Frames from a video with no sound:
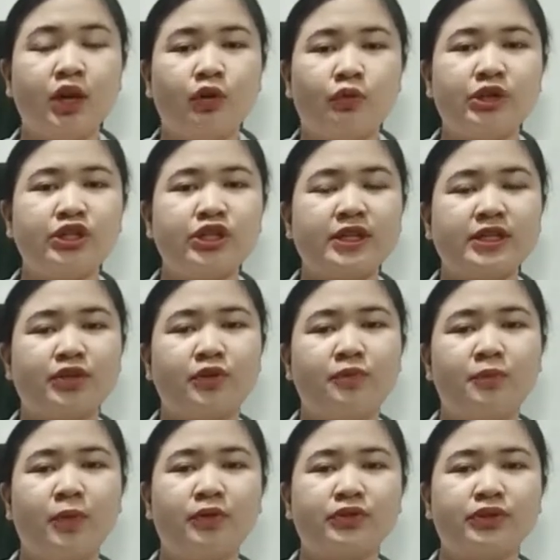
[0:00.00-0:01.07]
which is
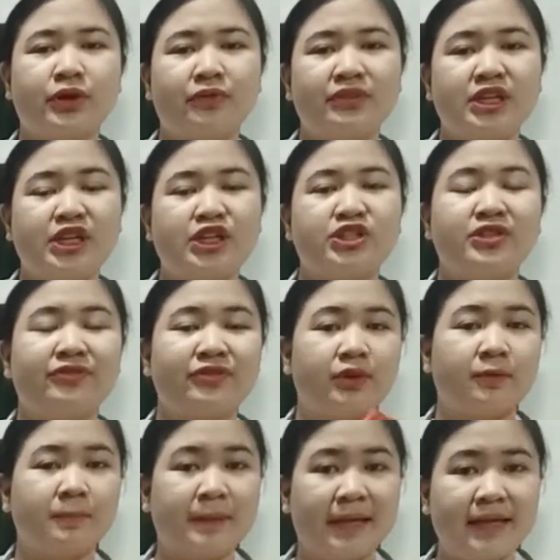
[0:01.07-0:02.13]
composed of the chief
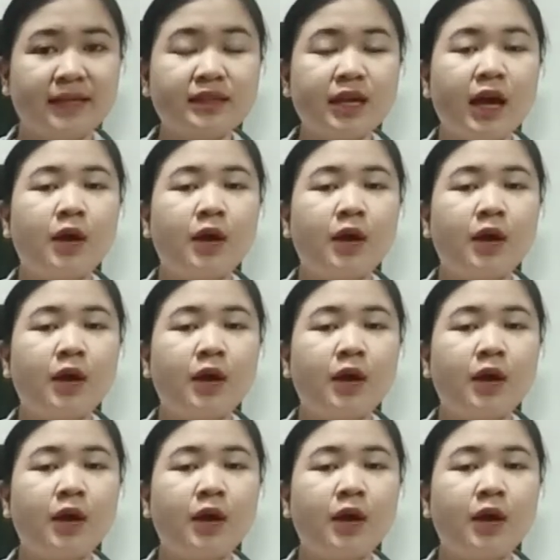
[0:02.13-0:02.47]
complaint,